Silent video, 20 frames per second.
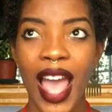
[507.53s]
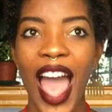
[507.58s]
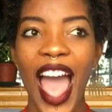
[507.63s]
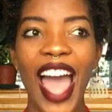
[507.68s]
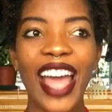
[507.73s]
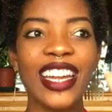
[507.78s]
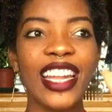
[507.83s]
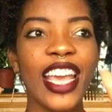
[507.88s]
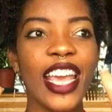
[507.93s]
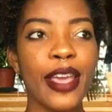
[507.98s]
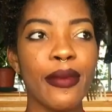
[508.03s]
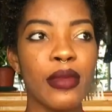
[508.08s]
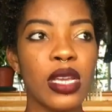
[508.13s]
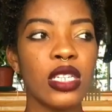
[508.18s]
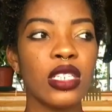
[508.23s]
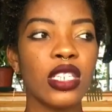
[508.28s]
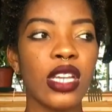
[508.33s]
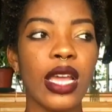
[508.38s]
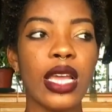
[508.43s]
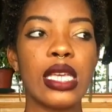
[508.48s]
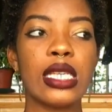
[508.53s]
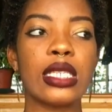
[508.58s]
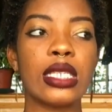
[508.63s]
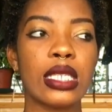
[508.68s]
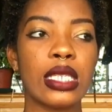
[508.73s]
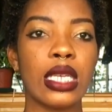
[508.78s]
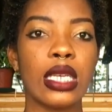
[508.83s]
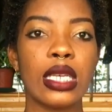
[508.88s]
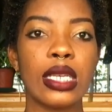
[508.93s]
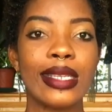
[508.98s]
An image
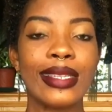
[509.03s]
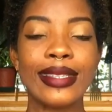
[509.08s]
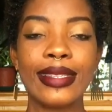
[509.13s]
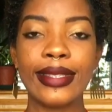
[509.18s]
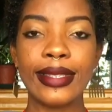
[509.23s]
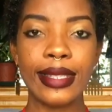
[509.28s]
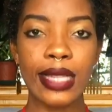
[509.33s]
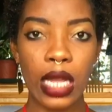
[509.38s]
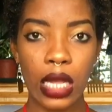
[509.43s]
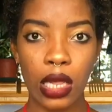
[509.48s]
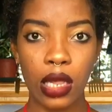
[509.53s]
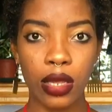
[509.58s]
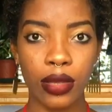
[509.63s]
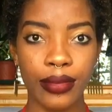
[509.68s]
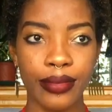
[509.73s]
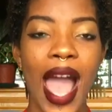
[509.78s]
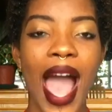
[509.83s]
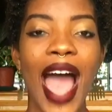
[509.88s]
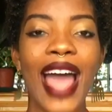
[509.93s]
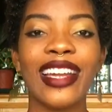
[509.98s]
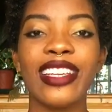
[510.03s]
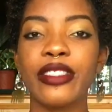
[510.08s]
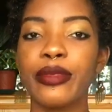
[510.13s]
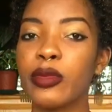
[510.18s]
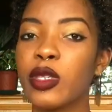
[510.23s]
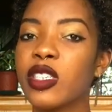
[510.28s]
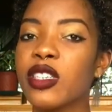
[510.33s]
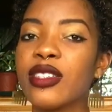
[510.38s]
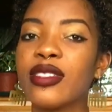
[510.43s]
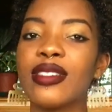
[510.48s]
is still, and as
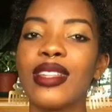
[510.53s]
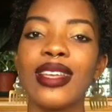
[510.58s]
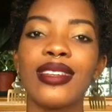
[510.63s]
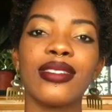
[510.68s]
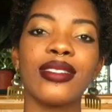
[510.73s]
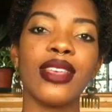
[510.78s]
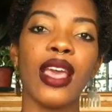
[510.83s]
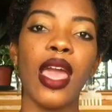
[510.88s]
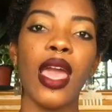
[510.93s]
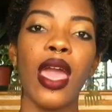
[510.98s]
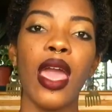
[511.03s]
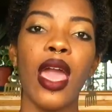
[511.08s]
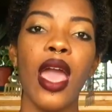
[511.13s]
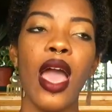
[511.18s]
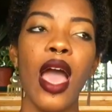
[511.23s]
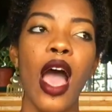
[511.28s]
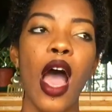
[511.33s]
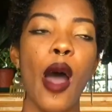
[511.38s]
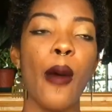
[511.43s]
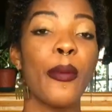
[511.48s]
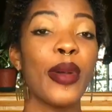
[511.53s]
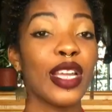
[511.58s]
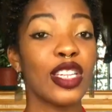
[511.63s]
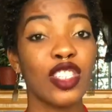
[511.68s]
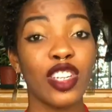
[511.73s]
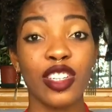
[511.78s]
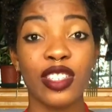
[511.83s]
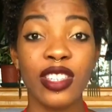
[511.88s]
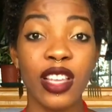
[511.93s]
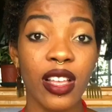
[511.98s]
much as they say a
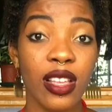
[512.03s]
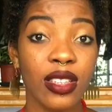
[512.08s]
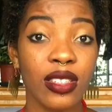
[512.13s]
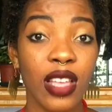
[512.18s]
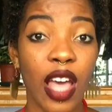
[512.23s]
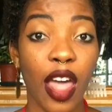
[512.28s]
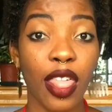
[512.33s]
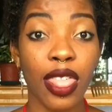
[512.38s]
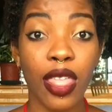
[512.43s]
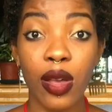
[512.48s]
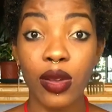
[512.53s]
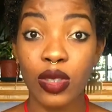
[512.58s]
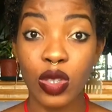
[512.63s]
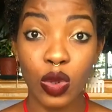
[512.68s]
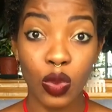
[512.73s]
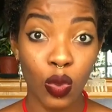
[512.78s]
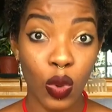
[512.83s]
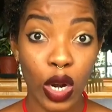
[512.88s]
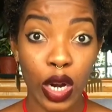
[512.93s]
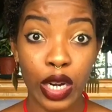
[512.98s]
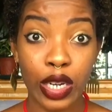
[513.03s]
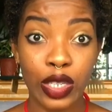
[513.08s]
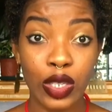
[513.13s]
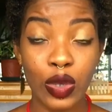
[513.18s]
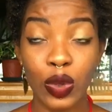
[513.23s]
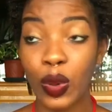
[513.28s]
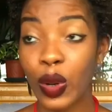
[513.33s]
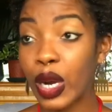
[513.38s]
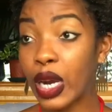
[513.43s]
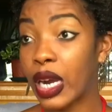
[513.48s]
picture tells a thousand words
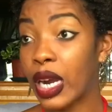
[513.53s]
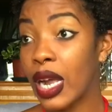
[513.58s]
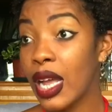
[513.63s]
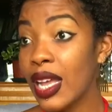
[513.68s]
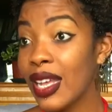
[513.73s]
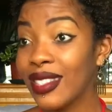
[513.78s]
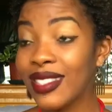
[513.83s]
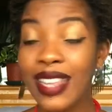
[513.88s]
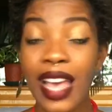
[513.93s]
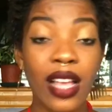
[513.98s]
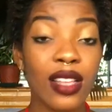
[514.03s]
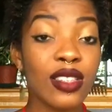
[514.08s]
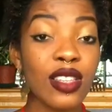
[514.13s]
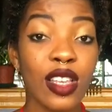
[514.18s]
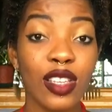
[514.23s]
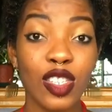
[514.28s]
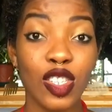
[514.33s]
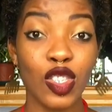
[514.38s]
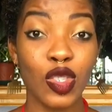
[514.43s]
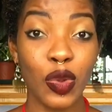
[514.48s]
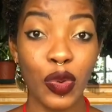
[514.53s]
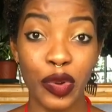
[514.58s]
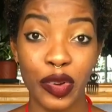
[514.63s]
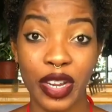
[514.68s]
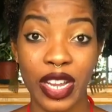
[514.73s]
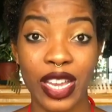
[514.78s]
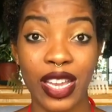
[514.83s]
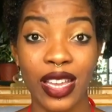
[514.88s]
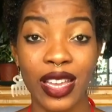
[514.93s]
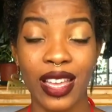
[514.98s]
or tells a
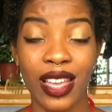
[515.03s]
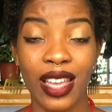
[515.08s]
story,